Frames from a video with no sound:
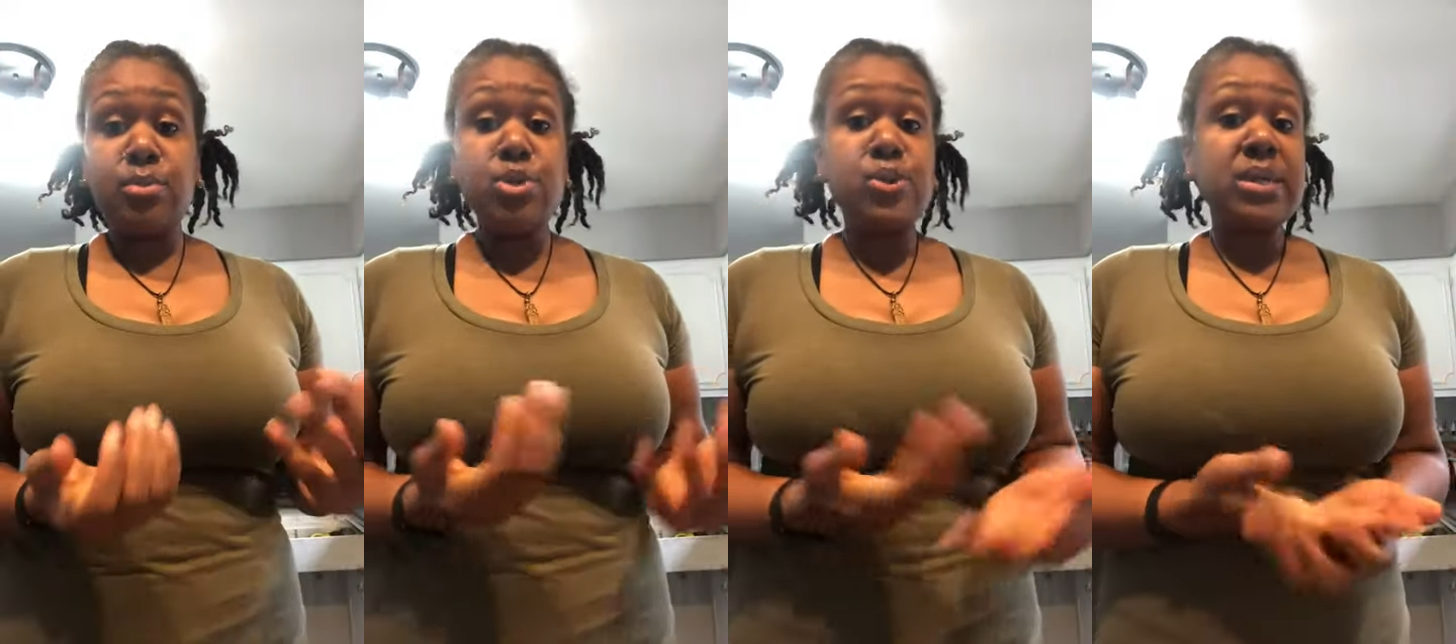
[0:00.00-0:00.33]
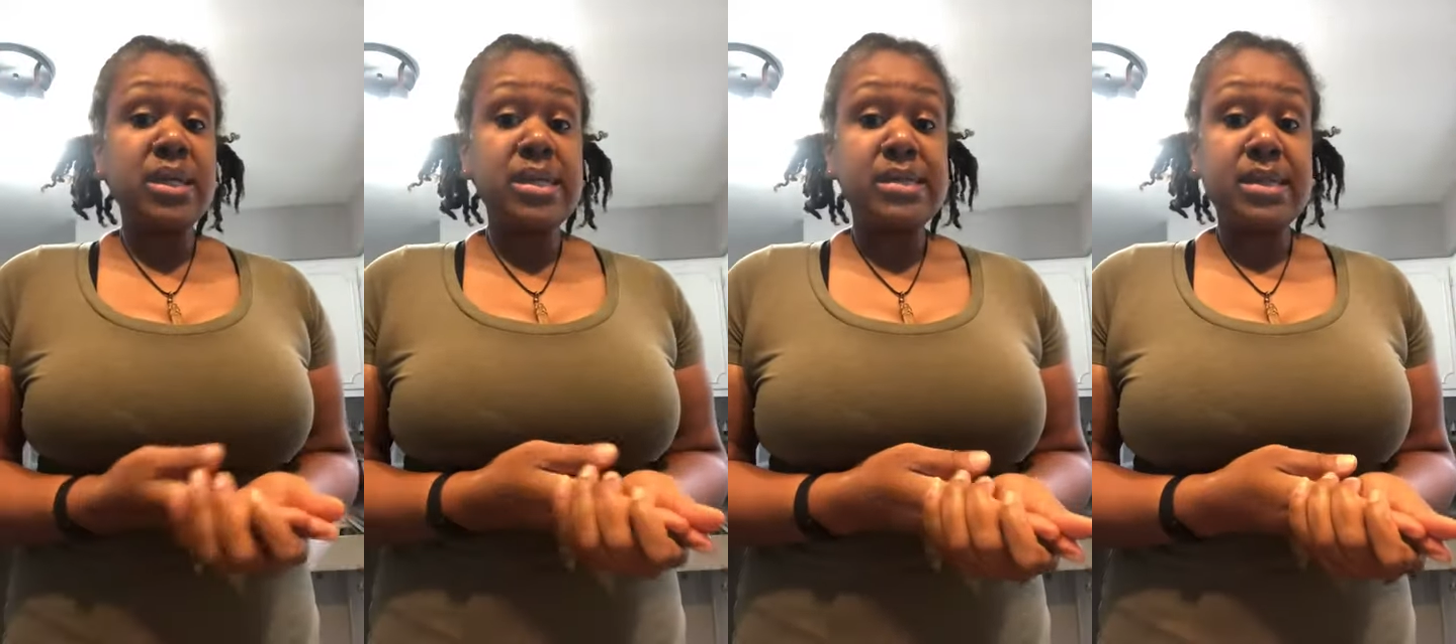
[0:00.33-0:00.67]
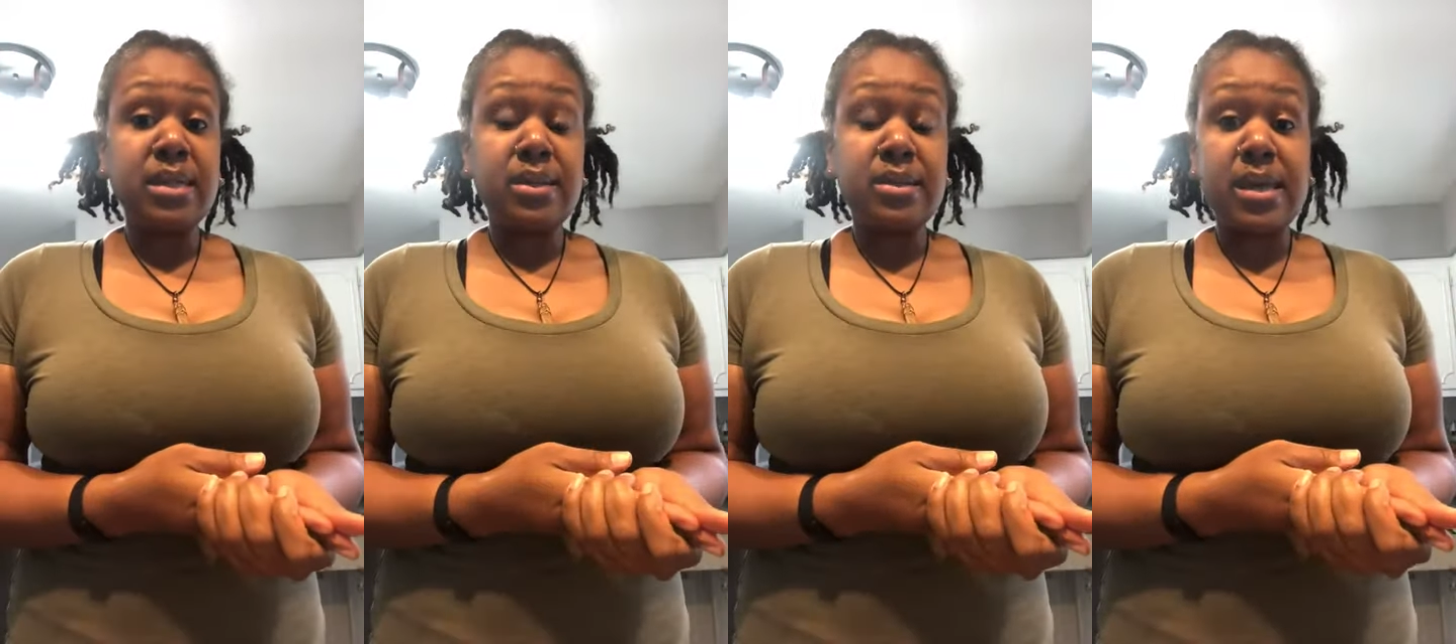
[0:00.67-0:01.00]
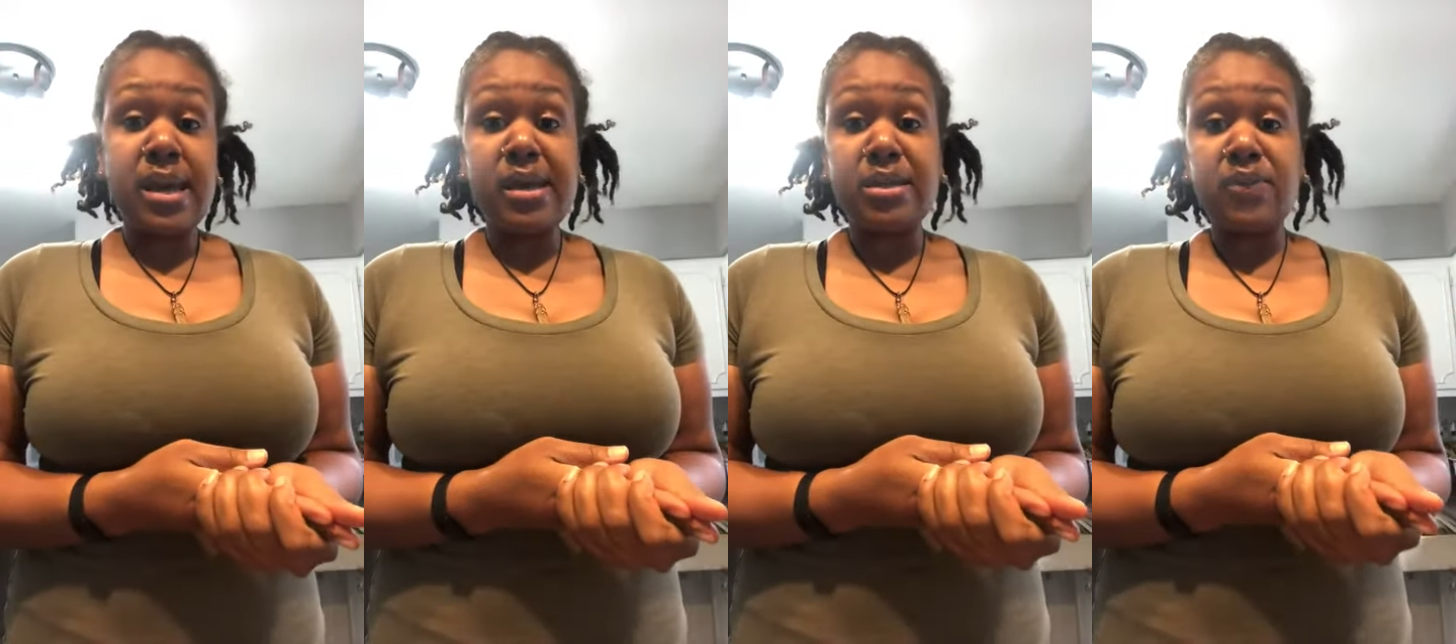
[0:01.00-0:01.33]
Use any skillet
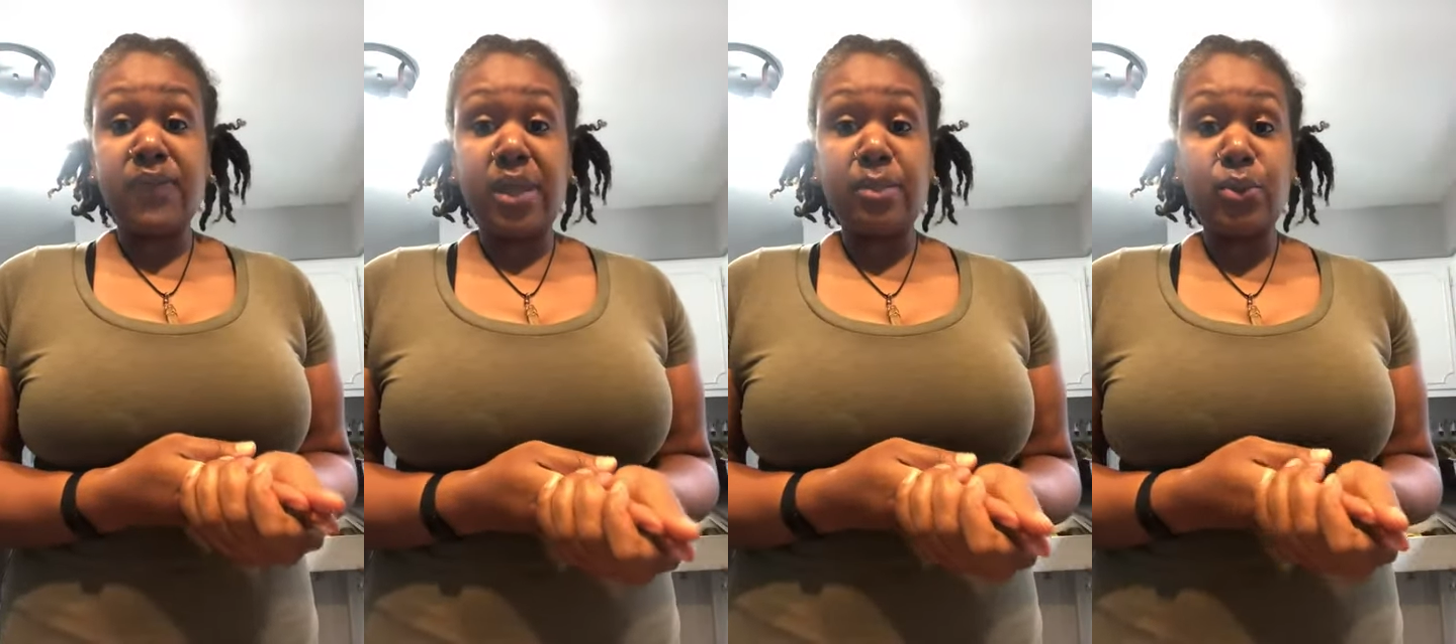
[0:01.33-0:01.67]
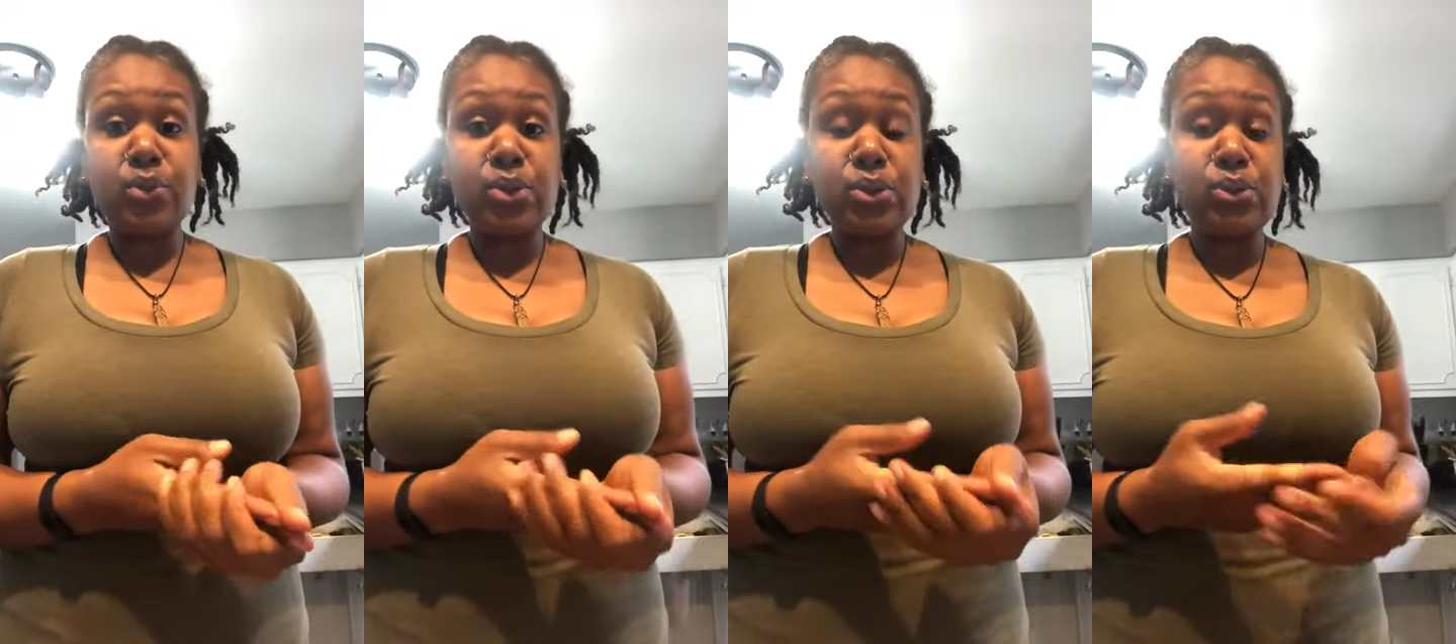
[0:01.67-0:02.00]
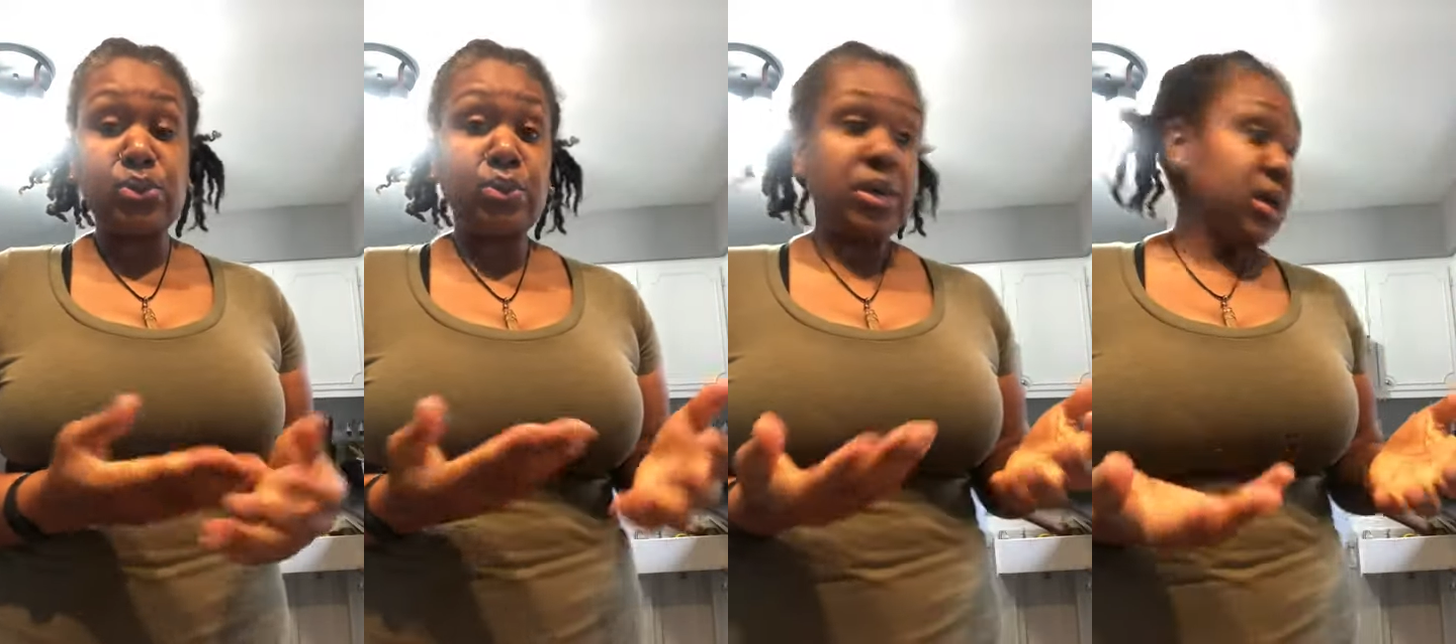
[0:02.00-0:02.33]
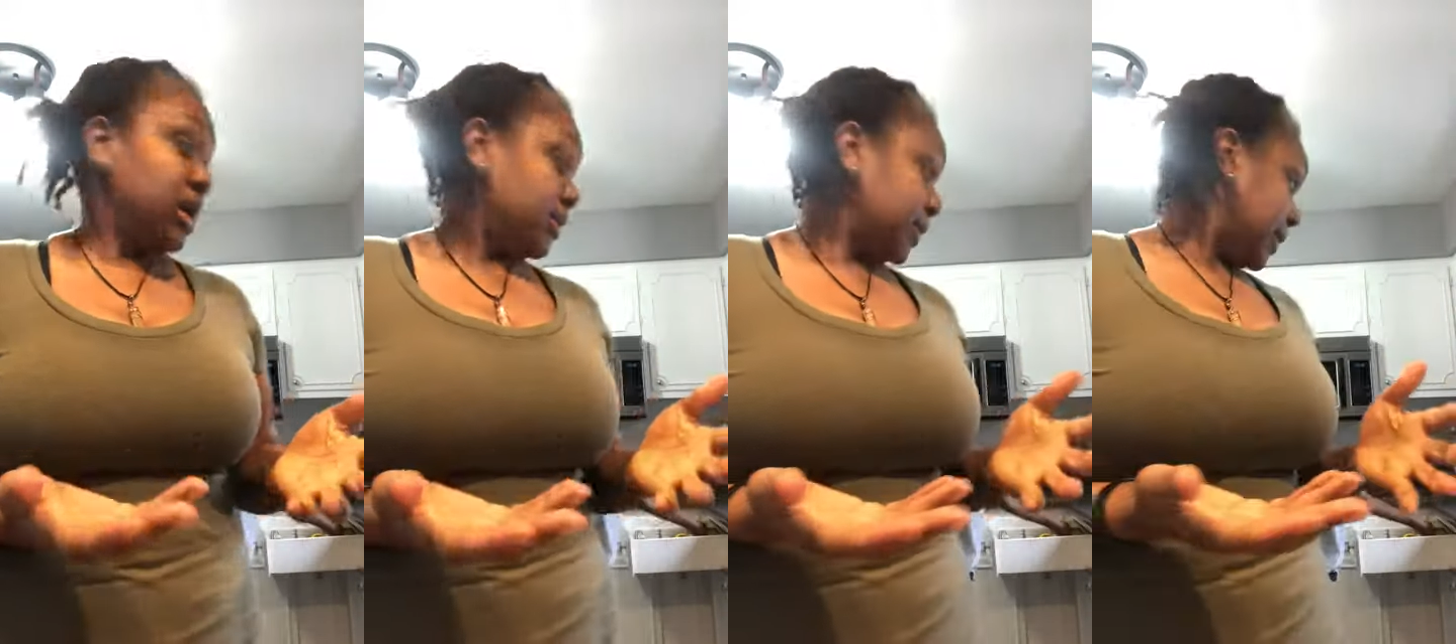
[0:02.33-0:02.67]
that is available to you.
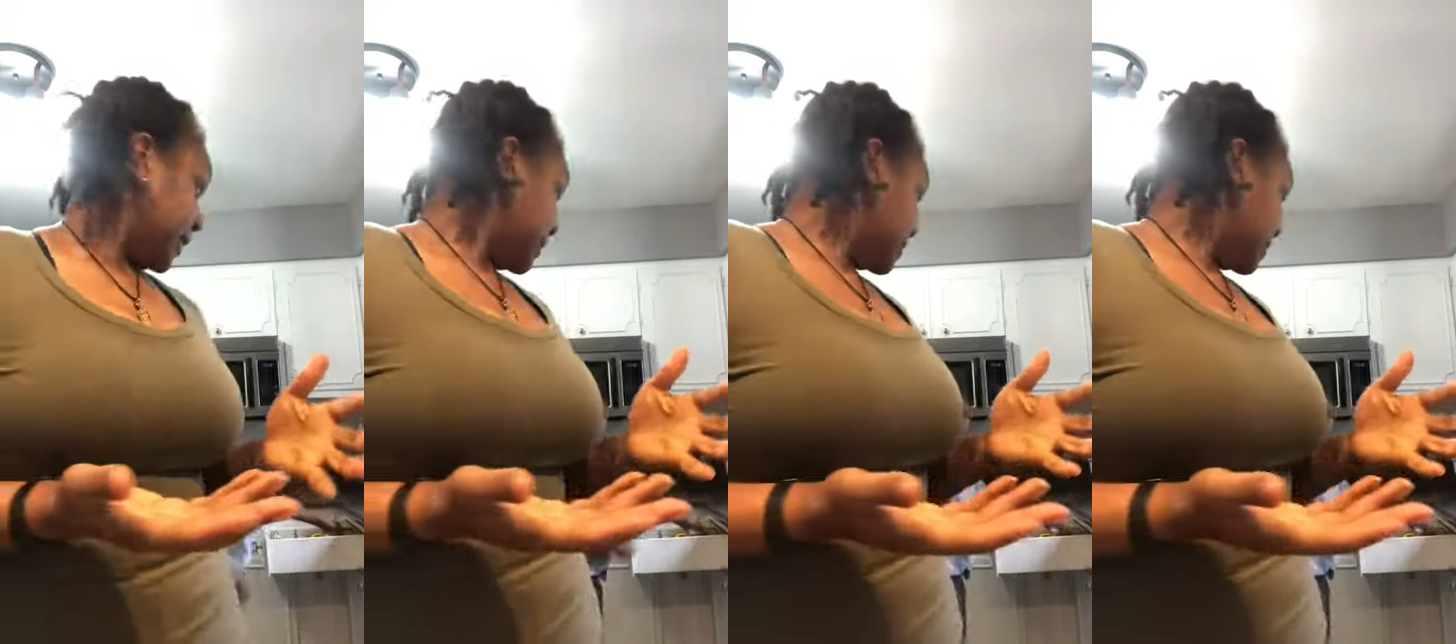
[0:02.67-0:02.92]
But like I